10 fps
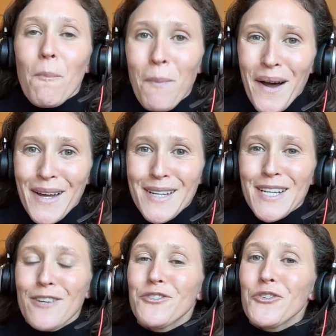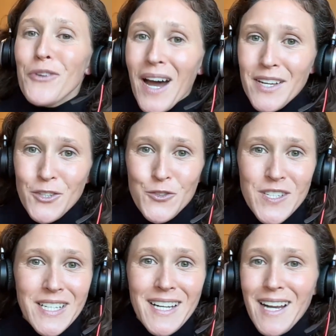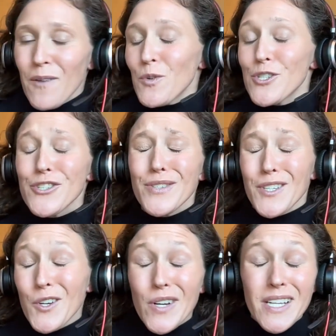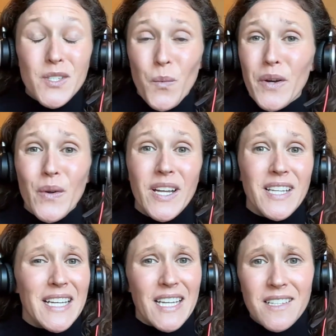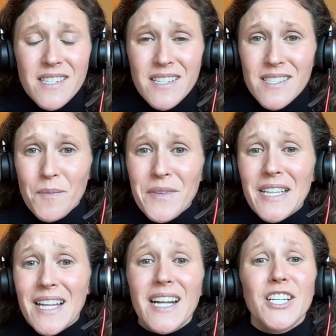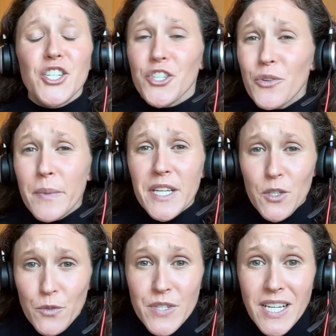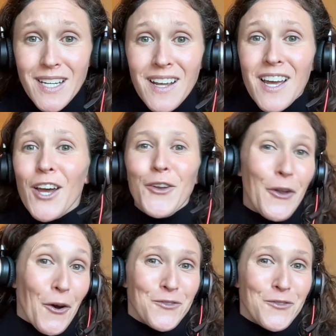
but if you're not using it and we're just curious, wondering, like, is this something that I should be using? No.